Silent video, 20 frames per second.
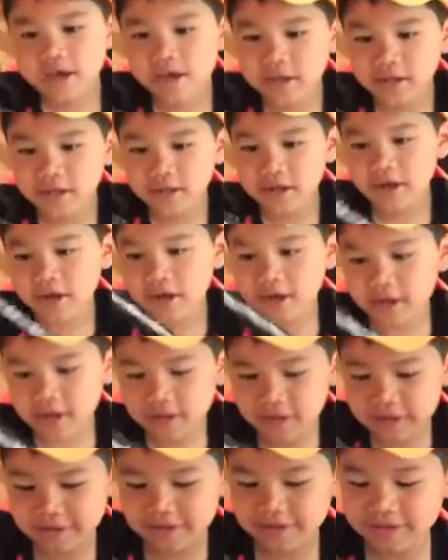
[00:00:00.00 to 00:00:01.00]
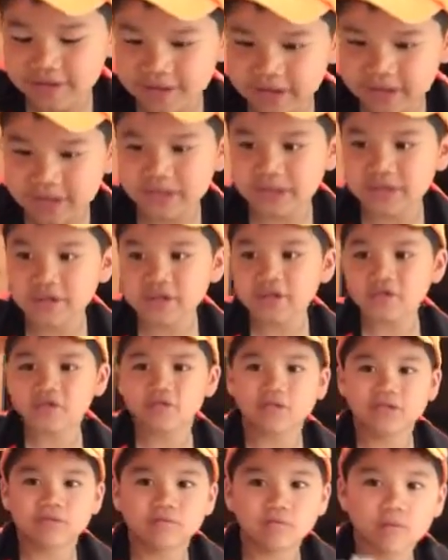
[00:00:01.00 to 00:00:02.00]
It is 16
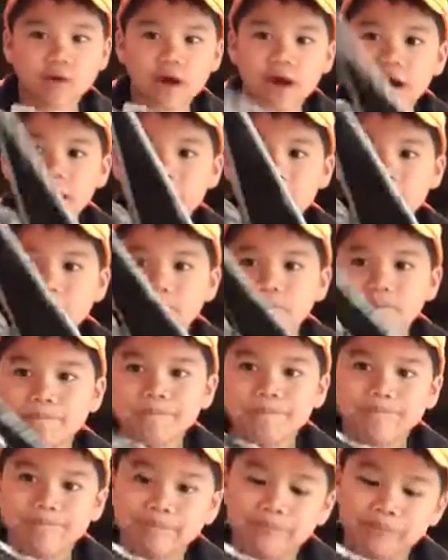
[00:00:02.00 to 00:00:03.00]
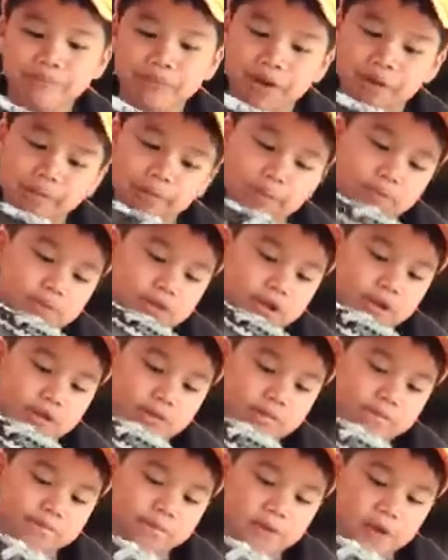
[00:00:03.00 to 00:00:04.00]
inches wide,
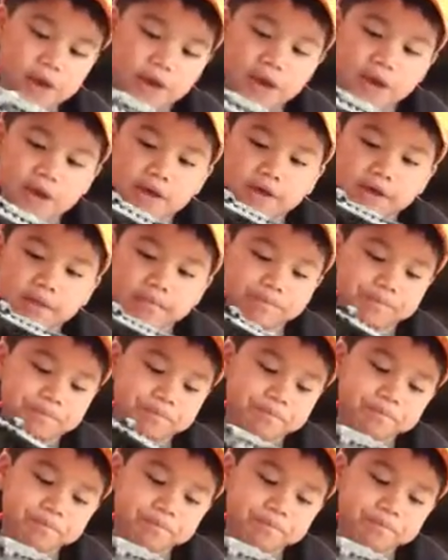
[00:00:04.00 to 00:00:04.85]
probably, and